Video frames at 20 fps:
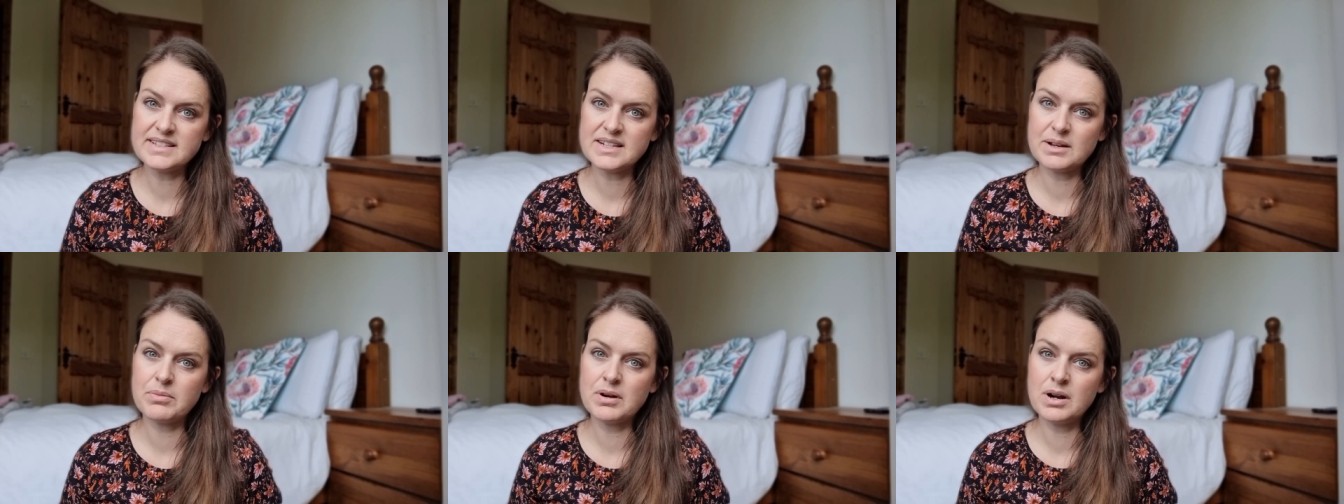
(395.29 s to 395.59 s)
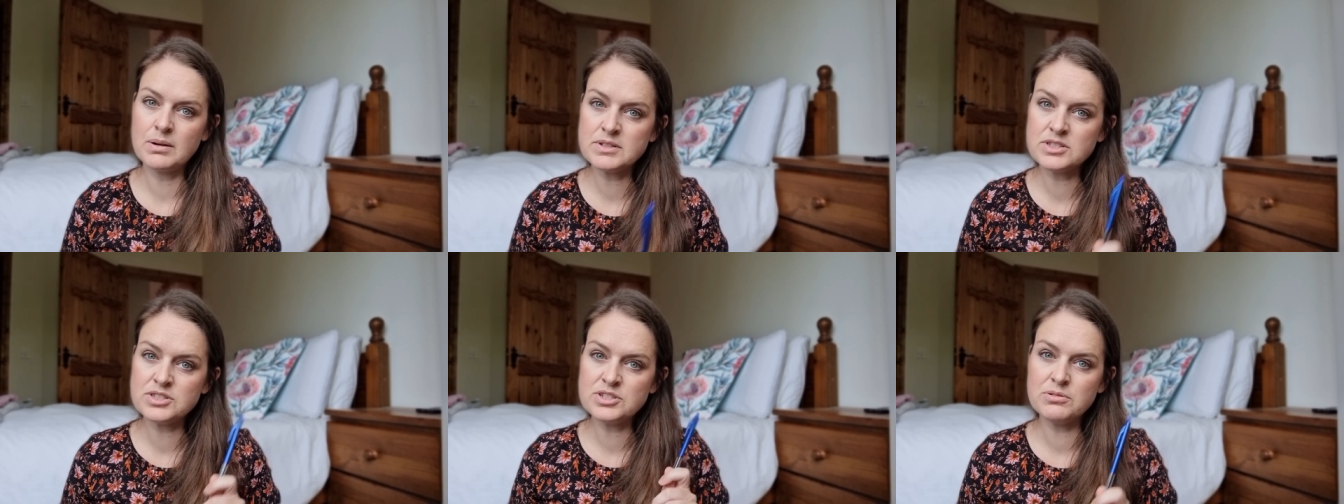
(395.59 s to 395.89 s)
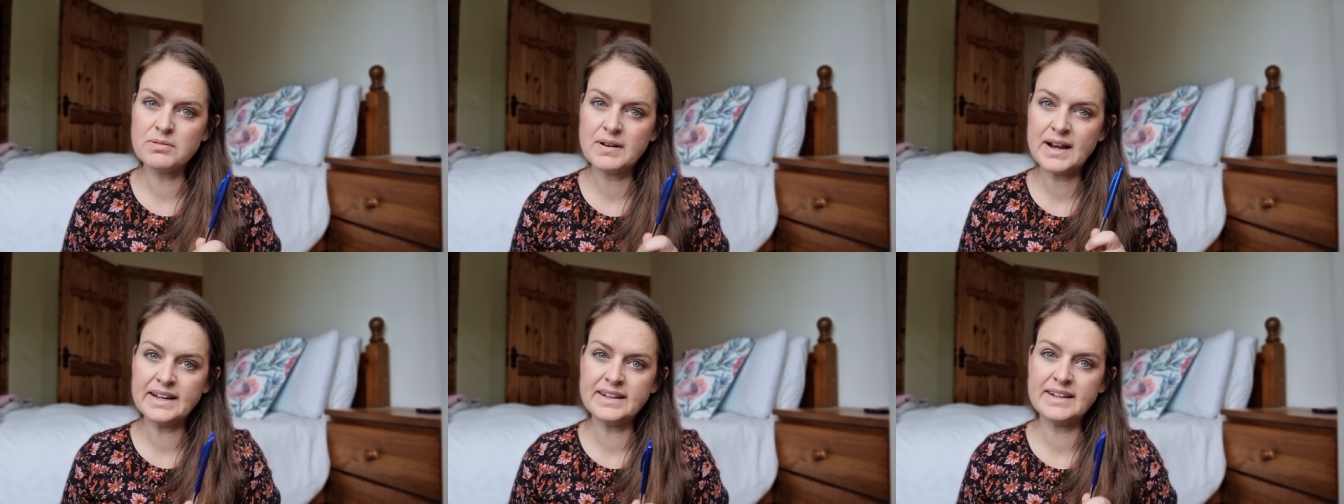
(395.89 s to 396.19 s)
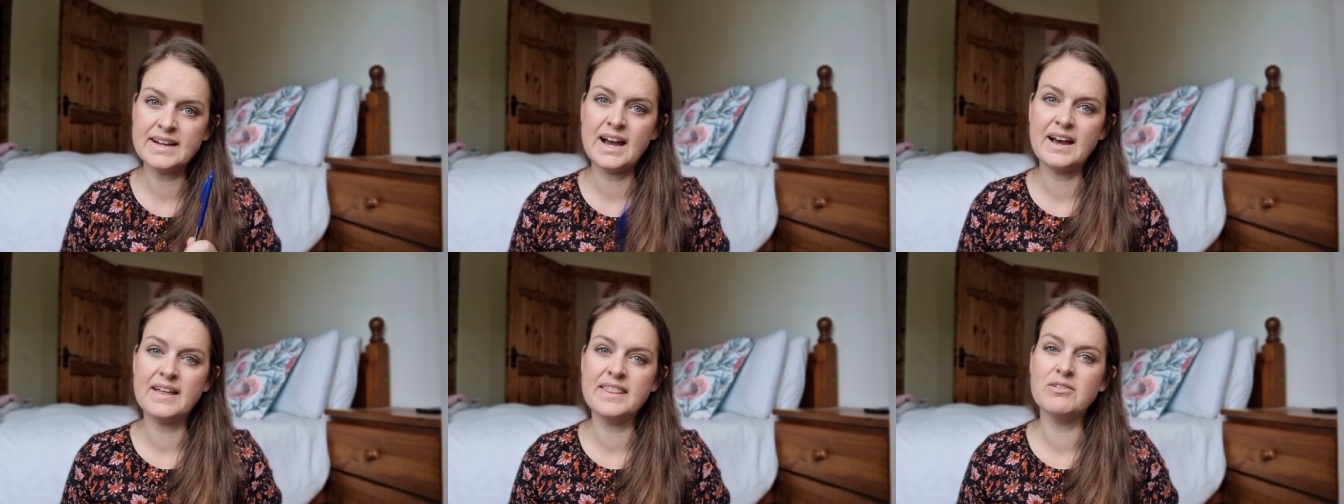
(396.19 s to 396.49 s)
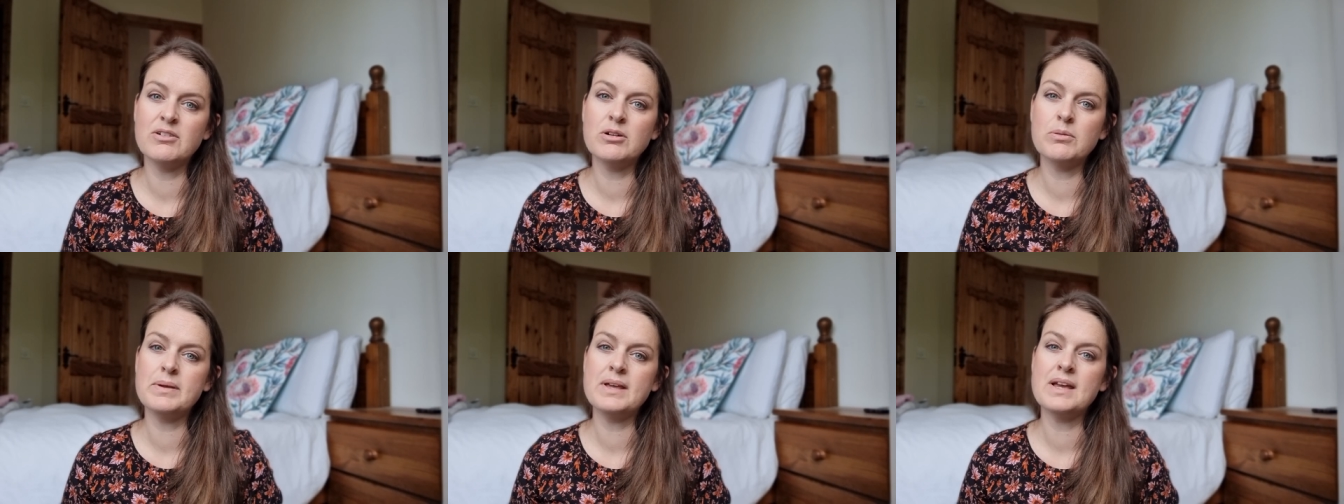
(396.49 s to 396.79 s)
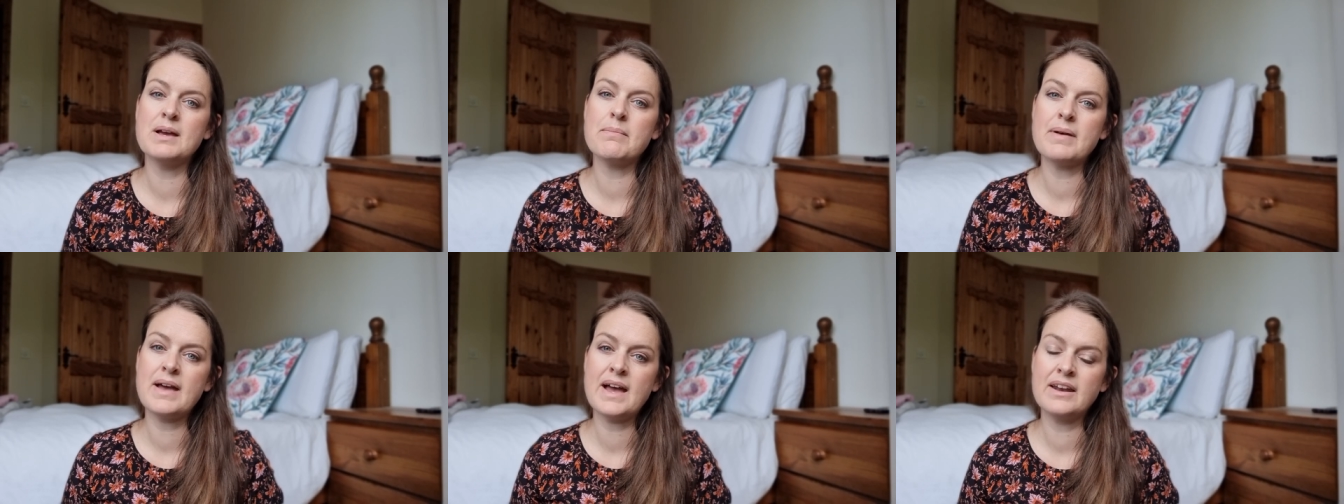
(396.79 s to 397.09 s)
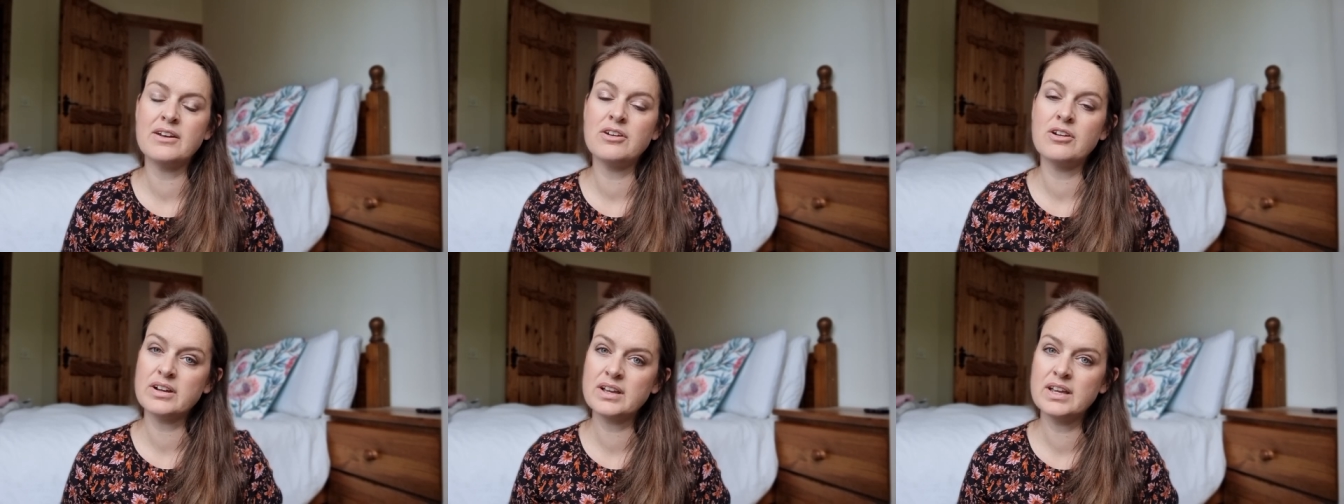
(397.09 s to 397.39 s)
I promise you right now, there will be a
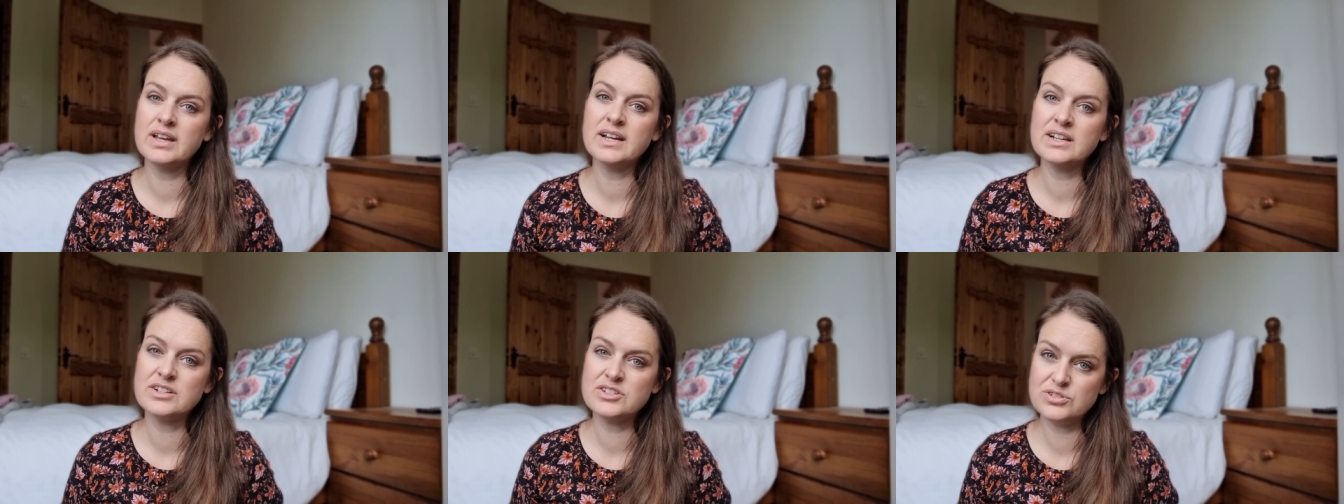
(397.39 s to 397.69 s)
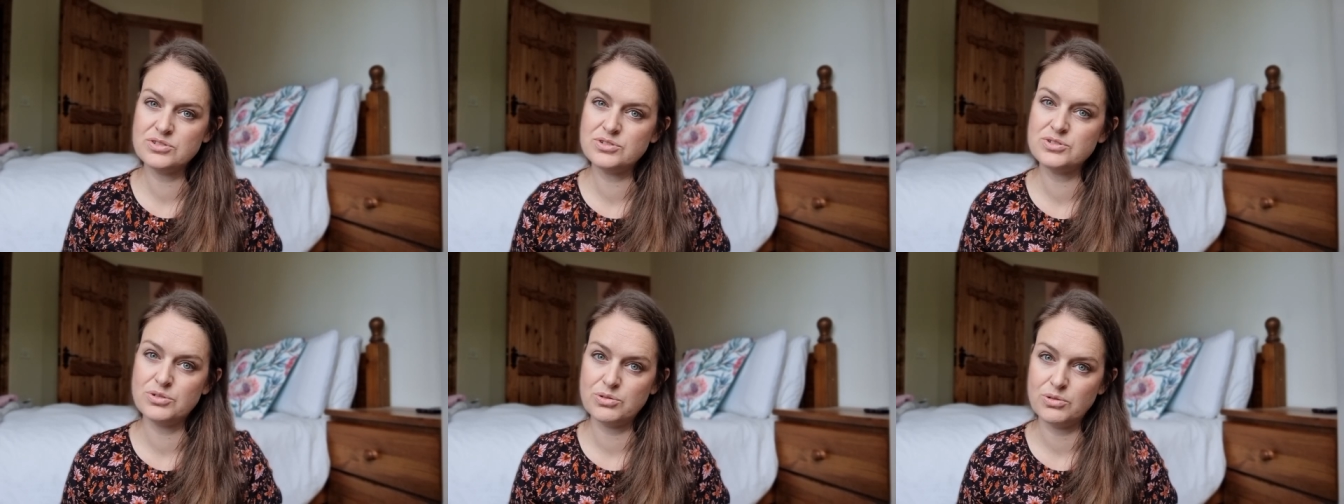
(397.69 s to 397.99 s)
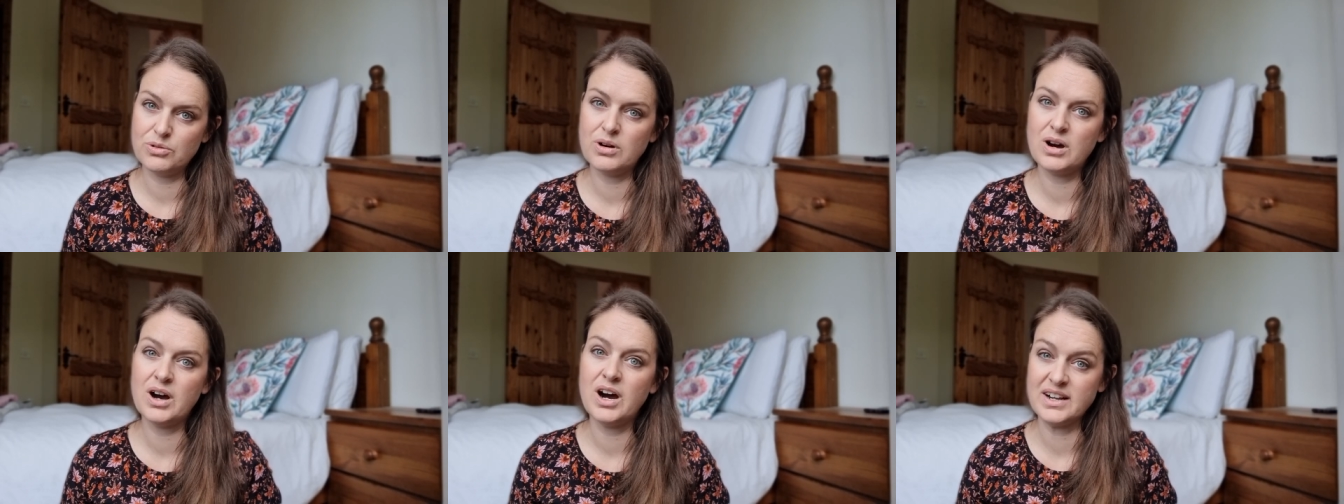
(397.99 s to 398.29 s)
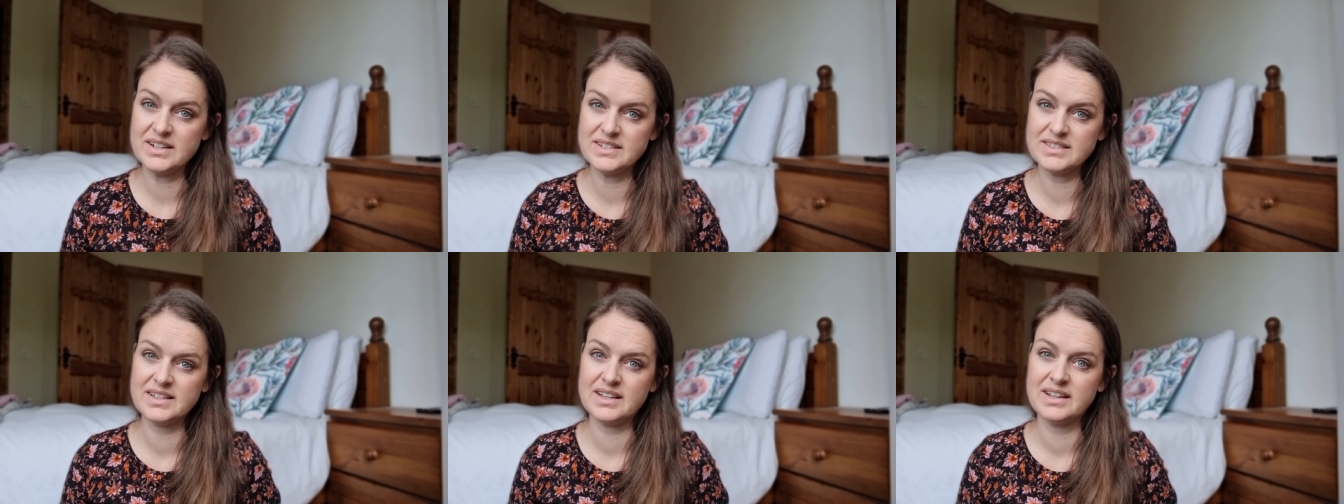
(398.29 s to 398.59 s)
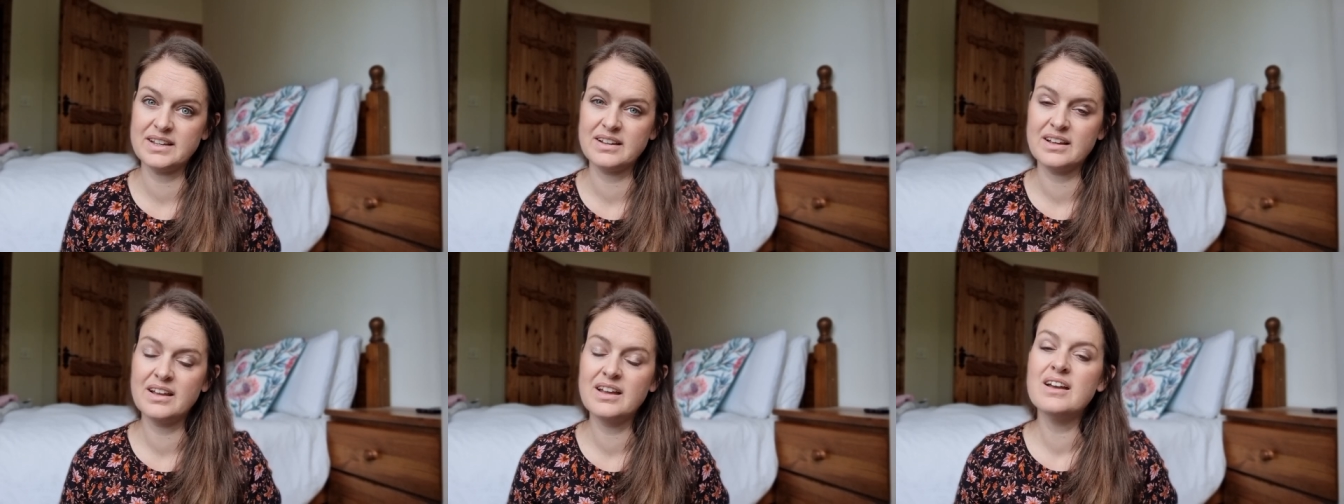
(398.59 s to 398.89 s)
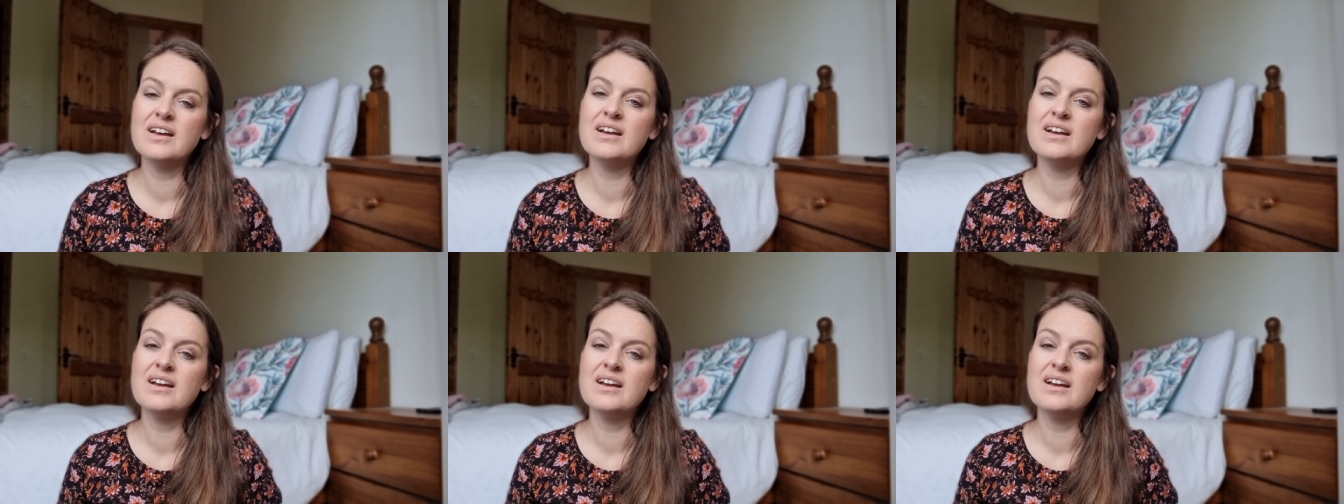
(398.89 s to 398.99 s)
man knocking at your door asking,